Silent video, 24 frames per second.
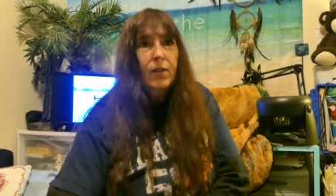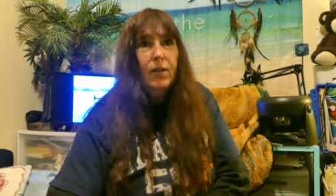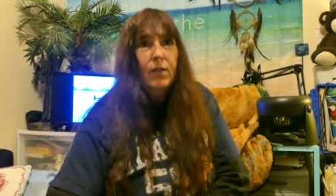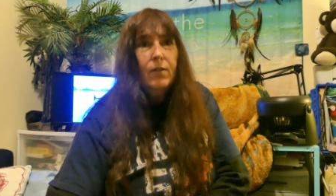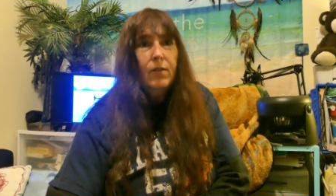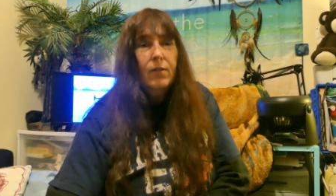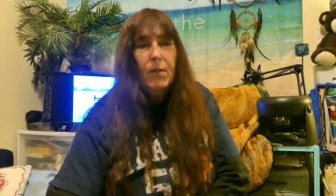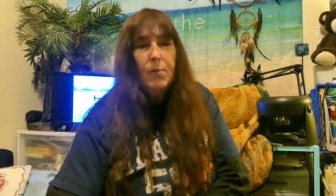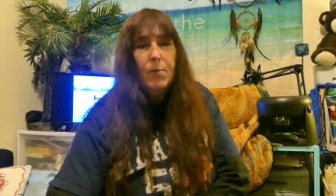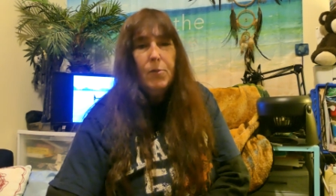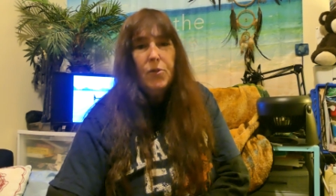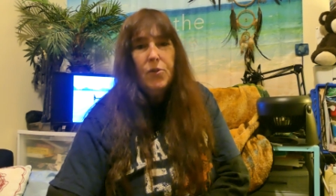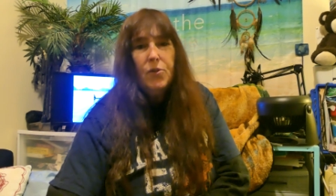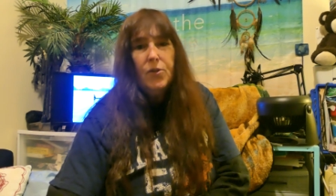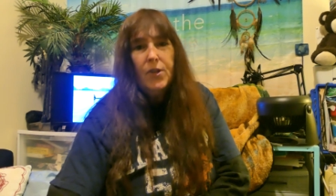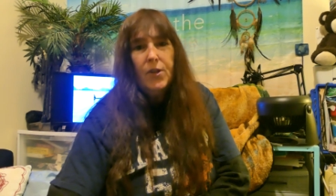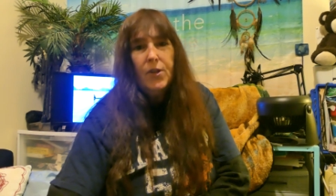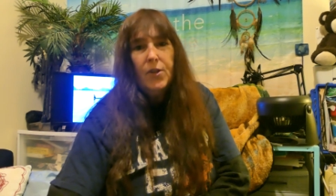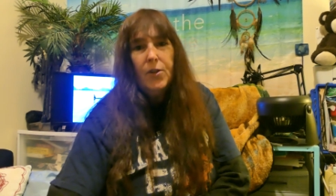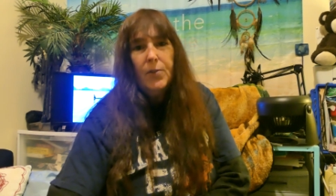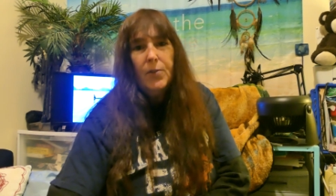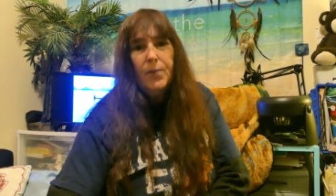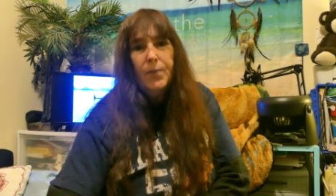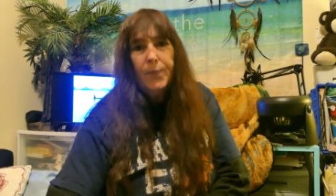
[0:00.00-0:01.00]
Raptor
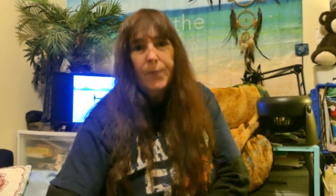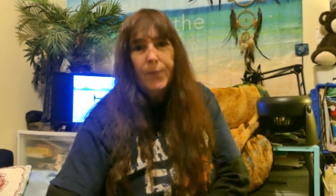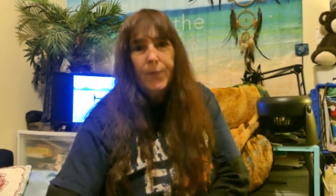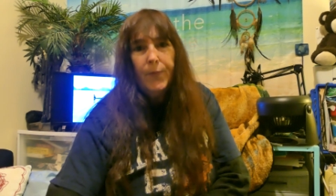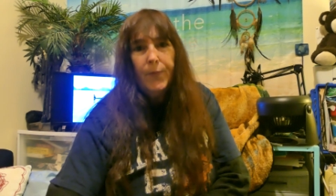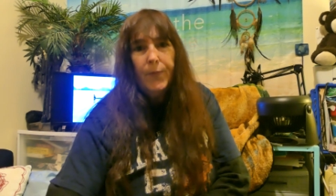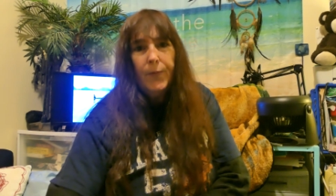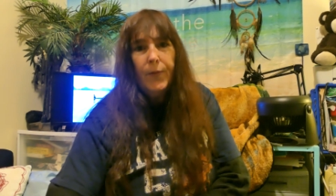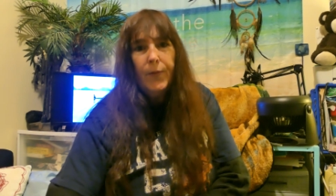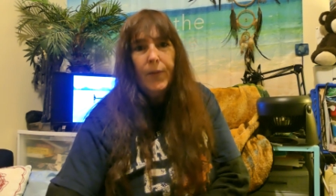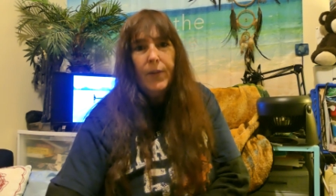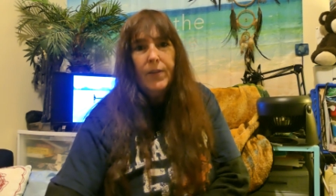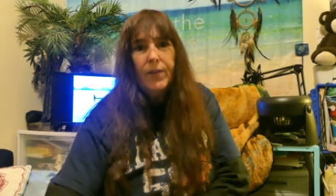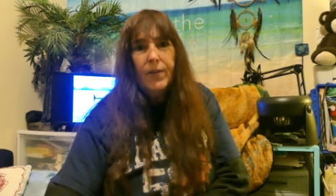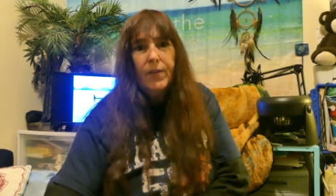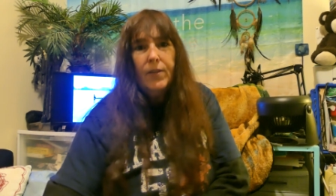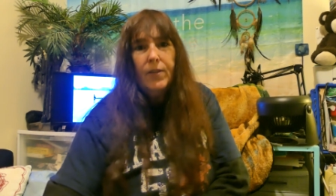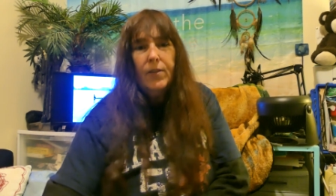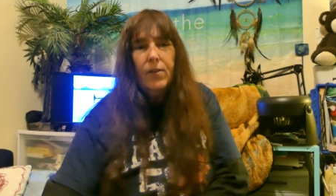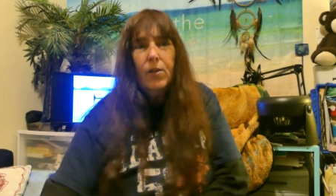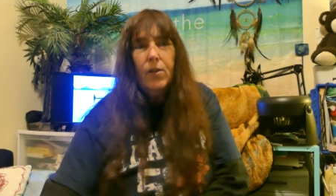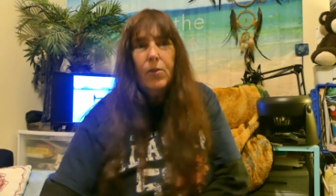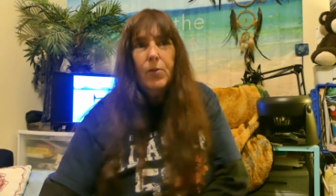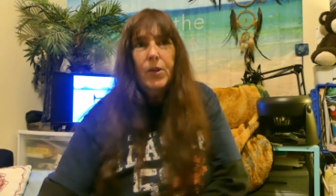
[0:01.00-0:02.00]
Center. They sent
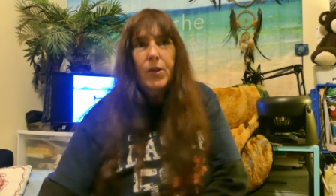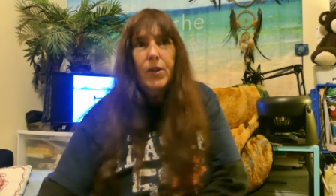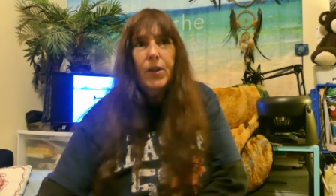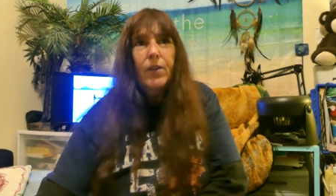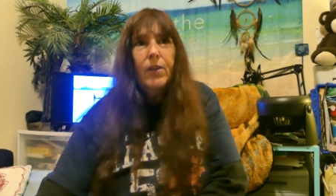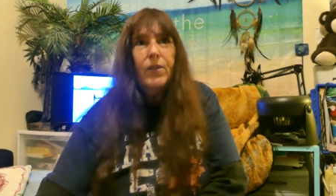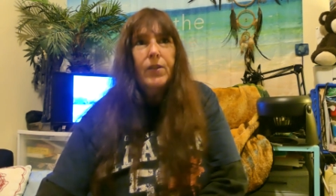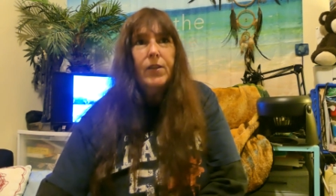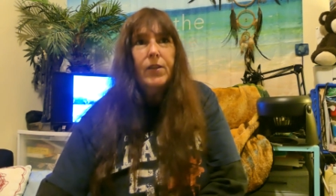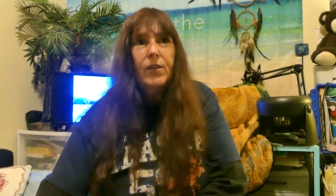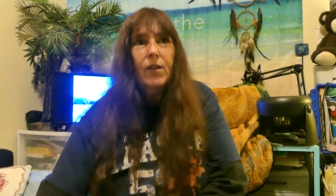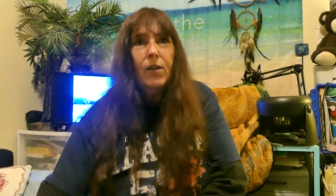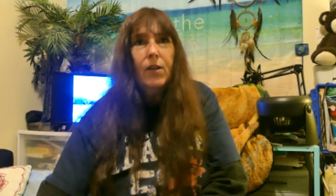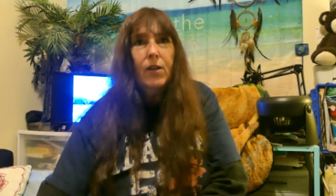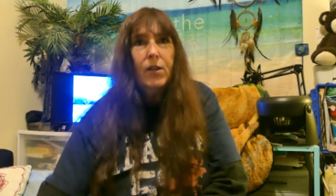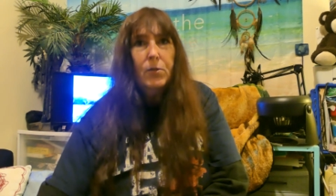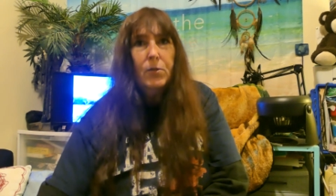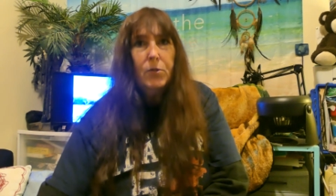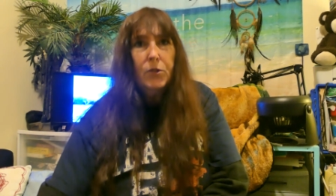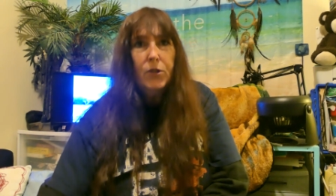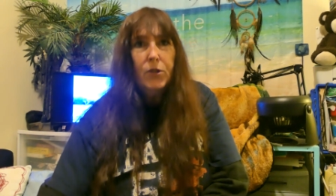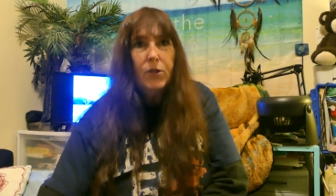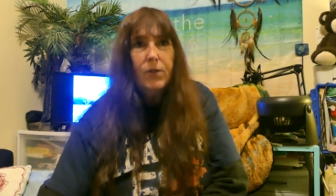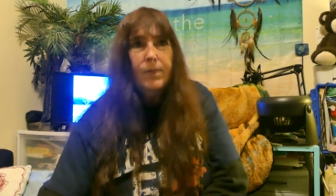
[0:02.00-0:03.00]
it all the way down to
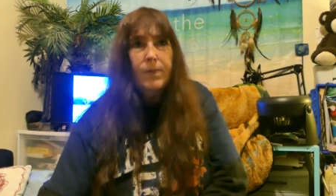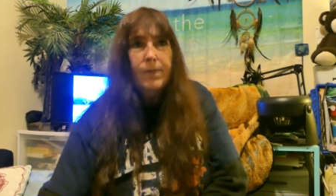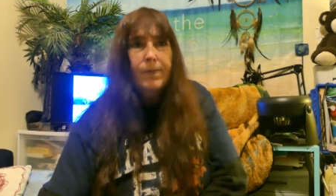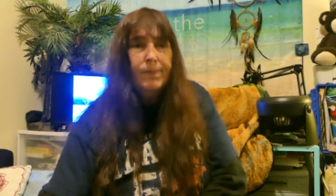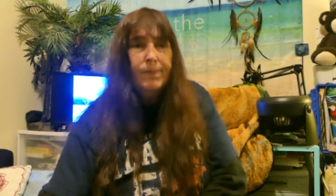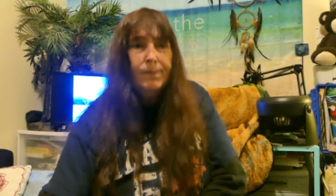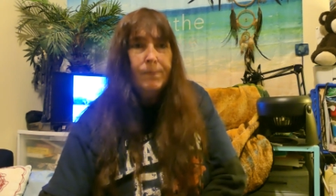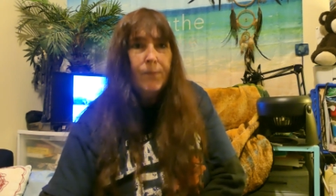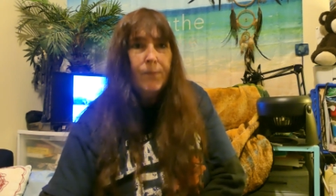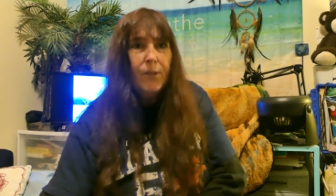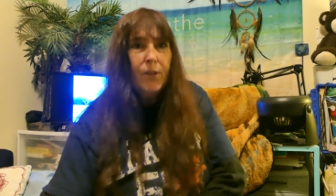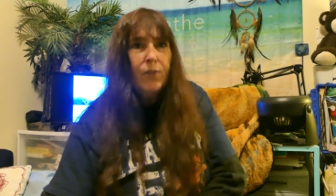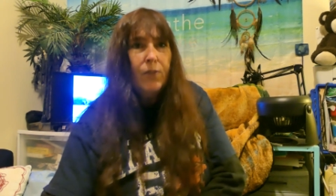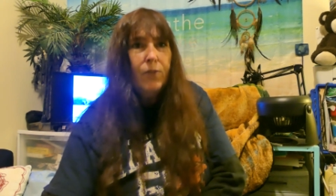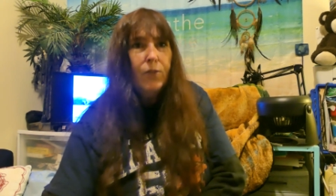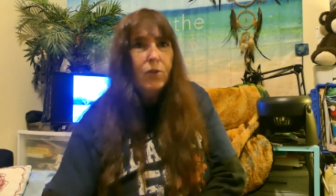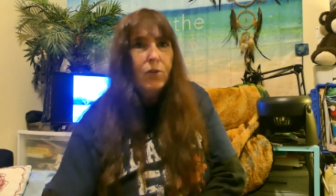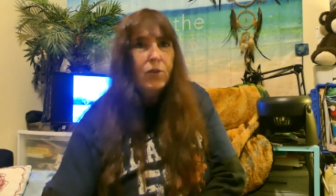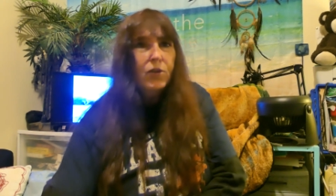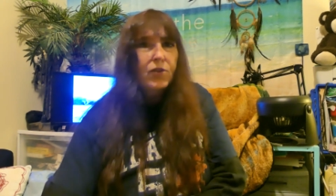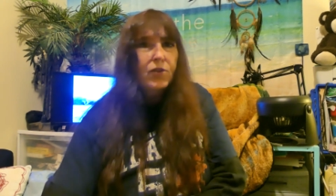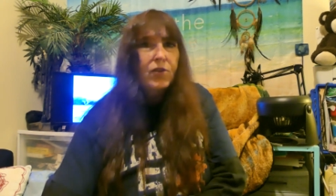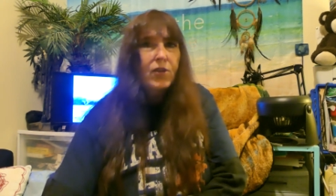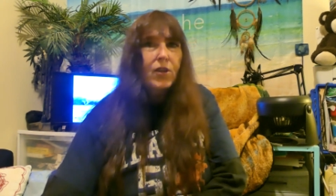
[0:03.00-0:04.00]
Dollywood a few
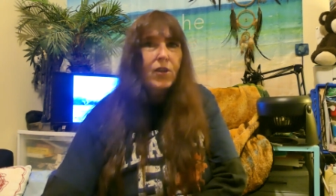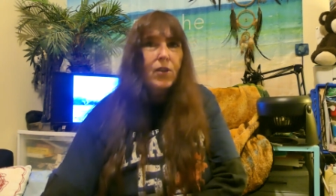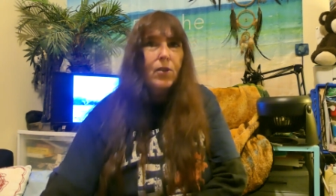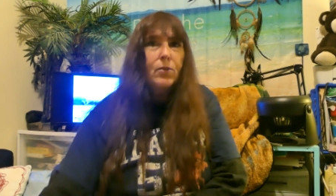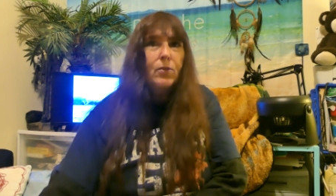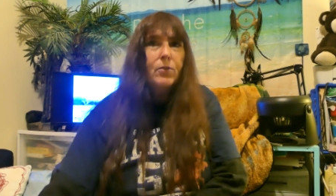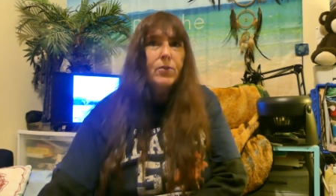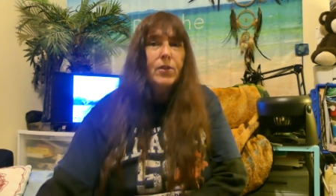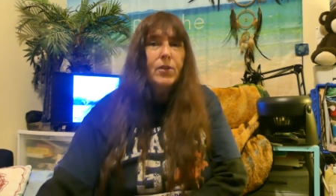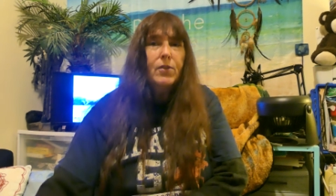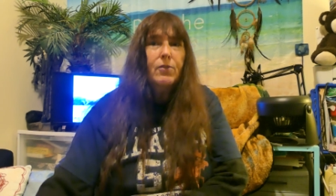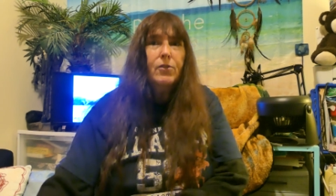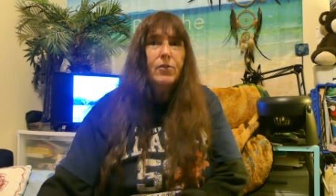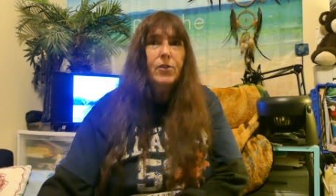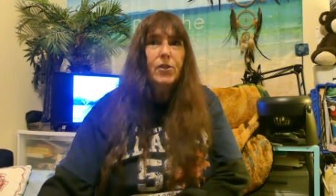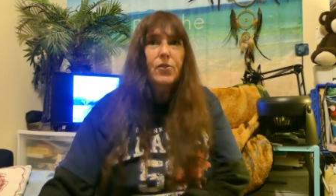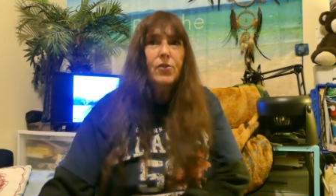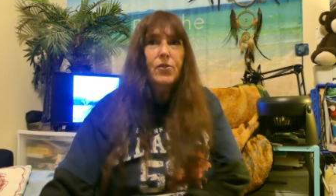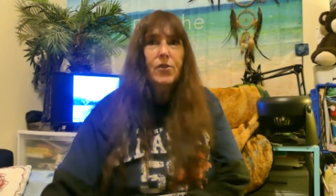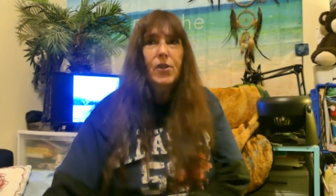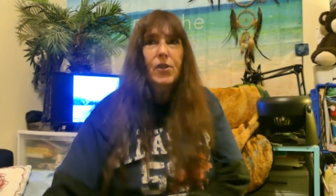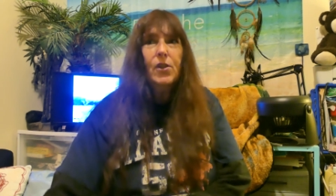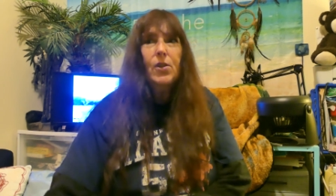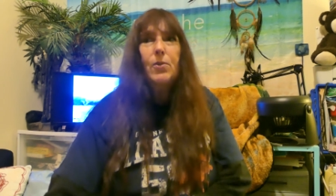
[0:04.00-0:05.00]
years ago, several
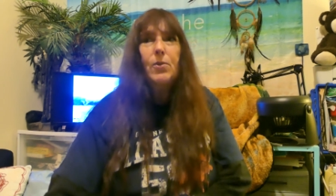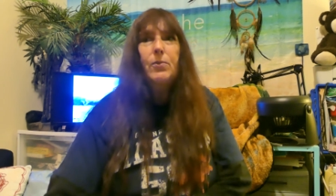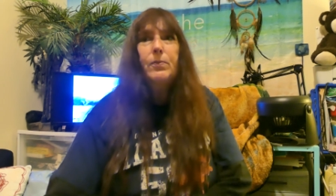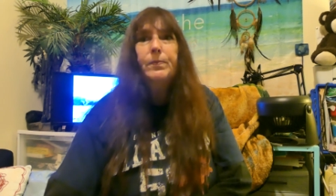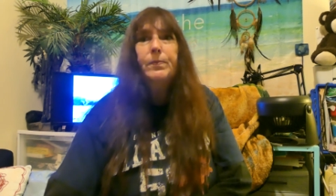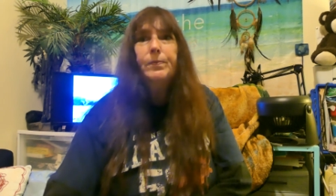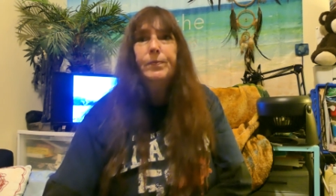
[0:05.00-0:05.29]
years ago.